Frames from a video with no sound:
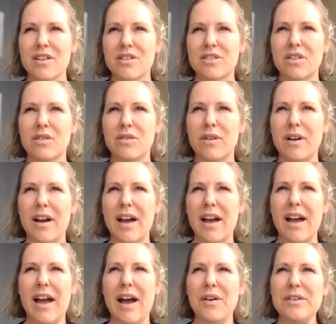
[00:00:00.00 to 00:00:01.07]
So
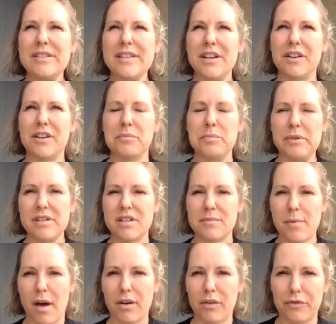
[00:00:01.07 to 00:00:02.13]
how is that a good business
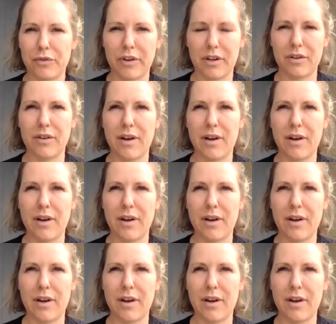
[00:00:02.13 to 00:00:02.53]
model for you?